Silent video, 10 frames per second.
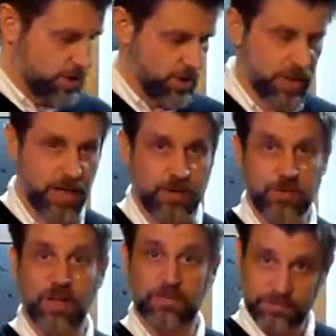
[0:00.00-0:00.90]
Okay,
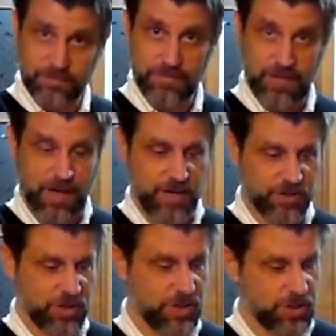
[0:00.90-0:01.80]
well, I'll
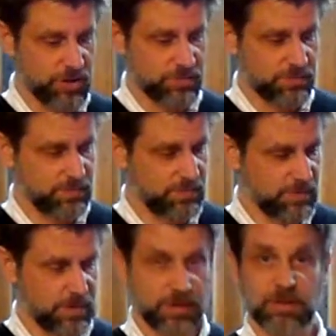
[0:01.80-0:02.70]
show you
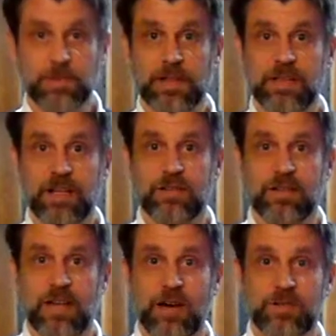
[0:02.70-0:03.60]
a little bit later
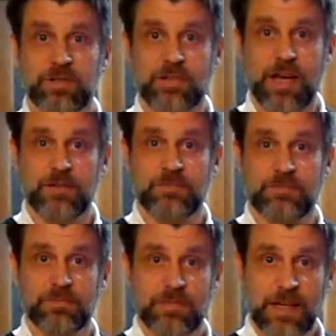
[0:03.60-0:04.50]
on how it turned out.
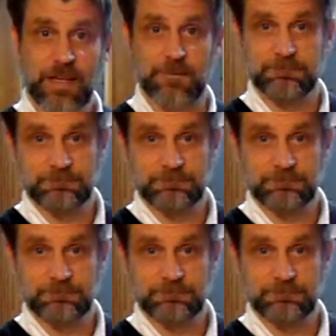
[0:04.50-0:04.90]
Thank you.